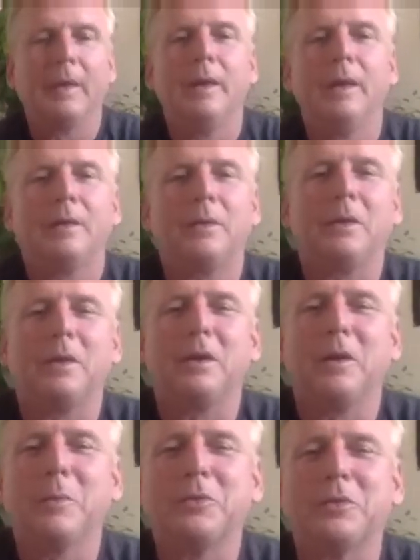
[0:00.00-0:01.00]
We're
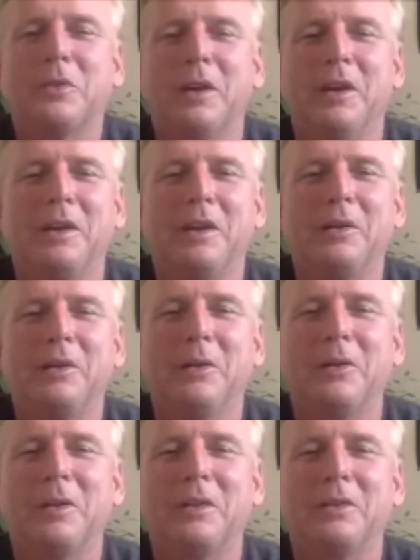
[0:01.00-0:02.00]
almost done. I know
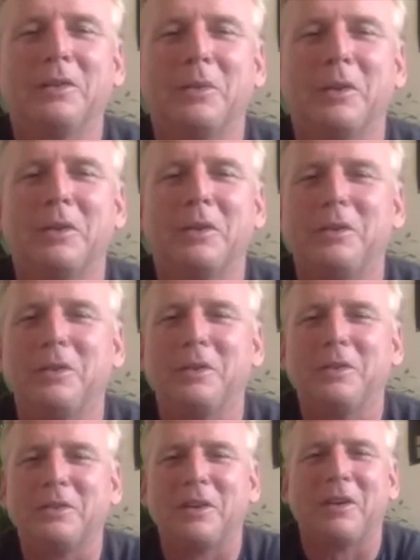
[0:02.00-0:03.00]
you guys don't want to do these.
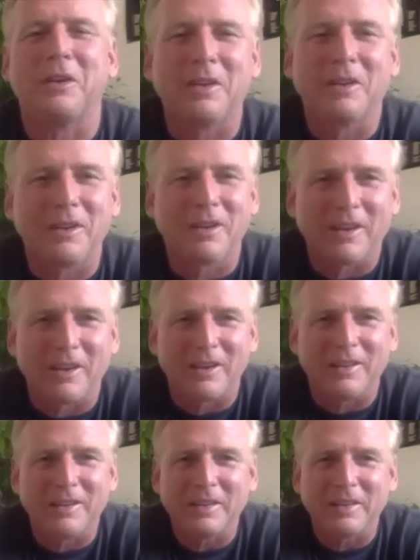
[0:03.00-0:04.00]
They're hard, hard, hard.
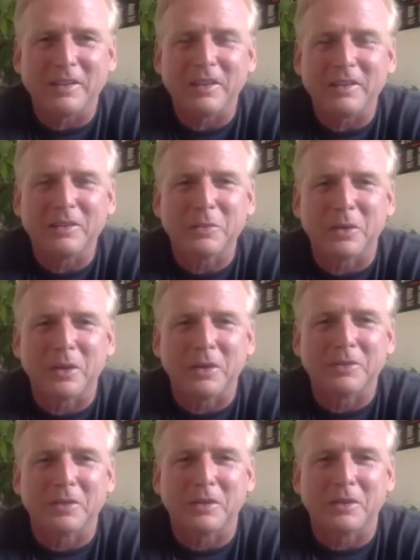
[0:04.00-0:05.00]
This is where I
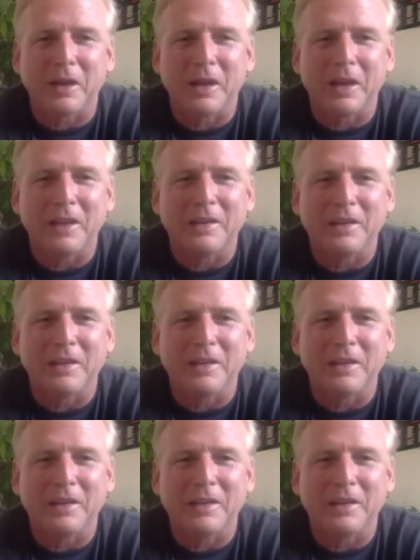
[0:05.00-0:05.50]
start dying.